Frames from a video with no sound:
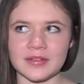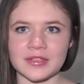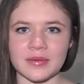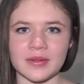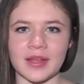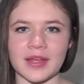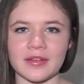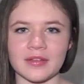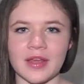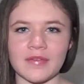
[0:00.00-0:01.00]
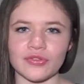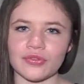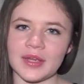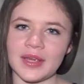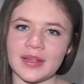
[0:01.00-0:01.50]
doing like 7
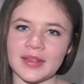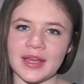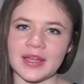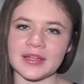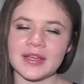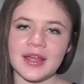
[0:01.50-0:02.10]
drinks, and